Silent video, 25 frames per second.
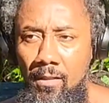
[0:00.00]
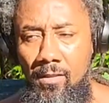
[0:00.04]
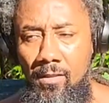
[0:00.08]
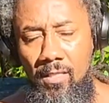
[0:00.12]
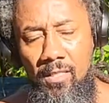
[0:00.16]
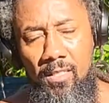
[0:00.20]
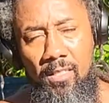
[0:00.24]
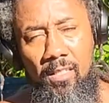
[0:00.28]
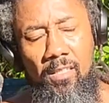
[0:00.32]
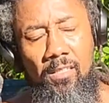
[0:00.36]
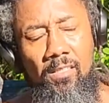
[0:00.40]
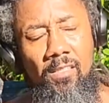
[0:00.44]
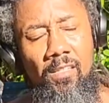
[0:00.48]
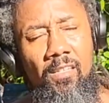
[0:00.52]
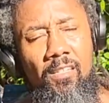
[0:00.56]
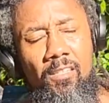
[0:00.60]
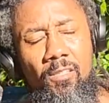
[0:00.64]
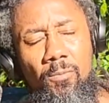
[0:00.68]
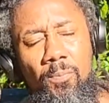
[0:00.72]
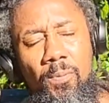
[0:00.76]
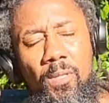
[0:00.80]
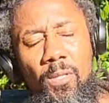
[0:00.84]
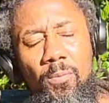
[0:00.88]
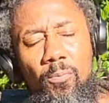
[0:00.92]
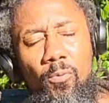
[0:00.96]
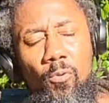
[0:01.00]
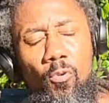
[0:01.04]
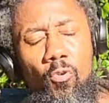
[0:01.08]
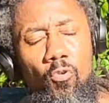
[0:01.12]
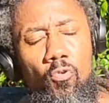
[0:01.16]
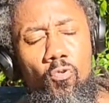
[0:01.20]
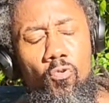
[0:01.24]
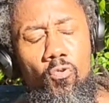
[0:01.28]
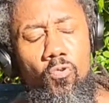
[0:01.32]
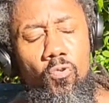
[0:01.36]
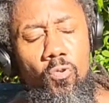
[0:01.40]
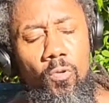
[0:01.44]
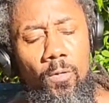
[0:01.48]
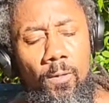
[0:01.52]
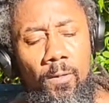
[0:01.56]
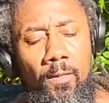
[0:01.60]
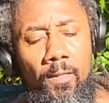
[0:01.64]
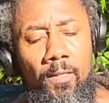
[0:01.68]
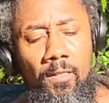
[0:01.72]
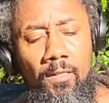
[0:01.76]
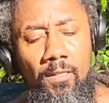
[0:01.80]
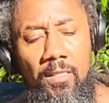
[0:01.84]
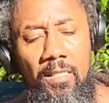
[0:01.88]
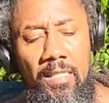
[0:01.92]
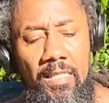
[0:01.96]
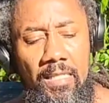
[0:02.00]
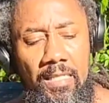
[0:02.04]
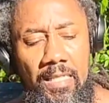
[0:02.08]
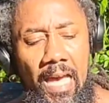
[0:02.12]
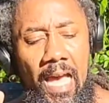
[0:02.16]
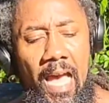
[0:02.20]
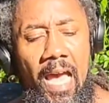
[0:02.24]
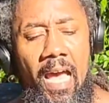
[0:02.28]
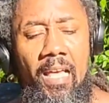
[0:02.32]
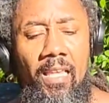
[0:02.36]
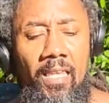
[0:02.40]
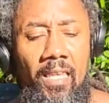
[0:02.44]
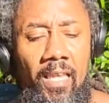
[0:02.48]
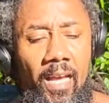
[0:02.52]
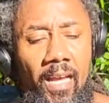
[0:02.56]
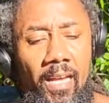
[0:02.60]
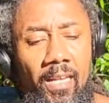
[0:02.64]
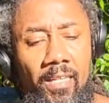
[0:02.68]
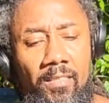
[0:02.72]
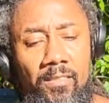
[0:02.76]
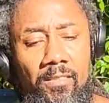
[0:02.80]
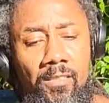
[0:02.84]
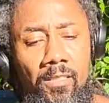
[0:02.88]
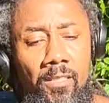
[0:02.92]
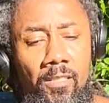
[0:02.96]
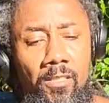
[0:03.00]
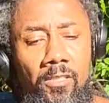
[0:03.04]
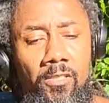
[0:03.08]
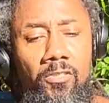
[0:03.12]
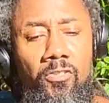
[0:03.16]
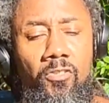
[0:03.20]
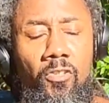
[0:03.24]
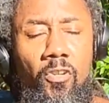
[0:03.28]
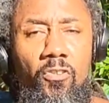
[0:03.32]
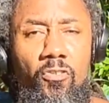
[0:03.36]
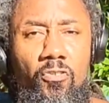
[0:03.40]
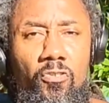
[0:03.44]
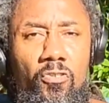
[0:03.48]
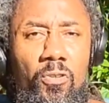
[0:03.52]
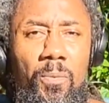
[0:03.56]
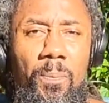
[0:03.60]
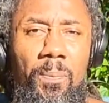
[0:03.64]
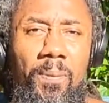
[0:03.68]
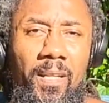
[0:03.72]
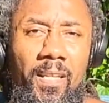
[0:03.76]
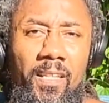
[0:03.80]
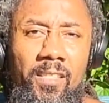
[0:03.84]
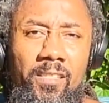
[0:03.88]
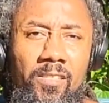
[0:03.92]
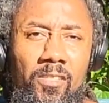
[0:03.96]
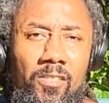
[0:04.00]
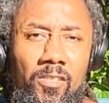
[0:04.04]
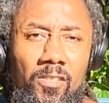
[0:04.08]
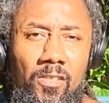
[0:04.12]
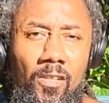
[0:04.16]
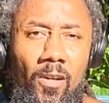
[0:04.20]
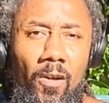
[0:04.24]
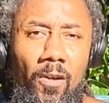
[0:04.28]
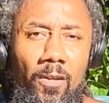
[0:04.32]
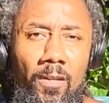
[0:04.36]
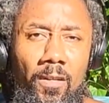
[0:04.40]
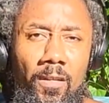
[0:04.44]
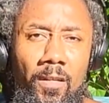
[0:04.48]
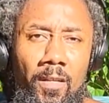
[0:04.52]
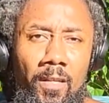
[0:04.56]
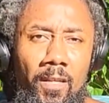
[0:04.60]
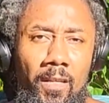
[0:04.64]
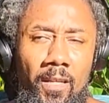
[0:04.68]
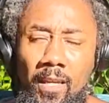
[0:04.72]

Then there's other people who the guidelines show you a place to start